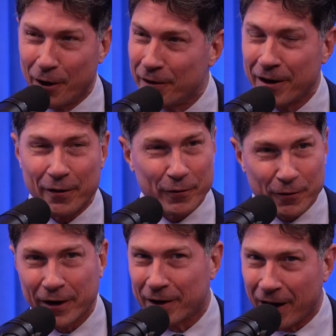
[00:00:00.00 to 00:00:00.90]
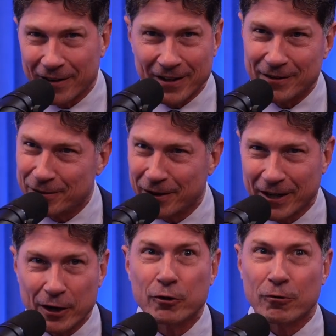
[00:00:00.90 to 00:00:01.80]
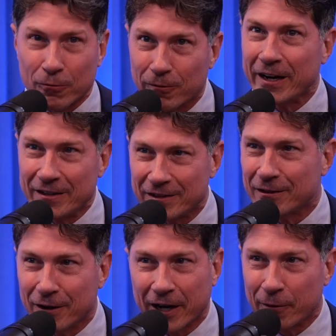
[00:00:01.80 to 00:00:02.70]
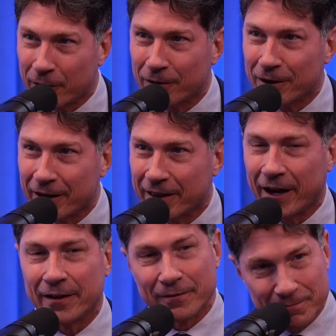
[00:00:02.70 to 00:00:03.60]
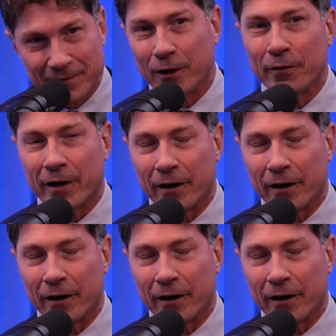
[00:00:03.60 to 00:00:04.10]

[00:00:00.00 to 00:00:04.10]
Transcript: go there. If you're like, God, that is like a crazy look. I want to look like that. Go there.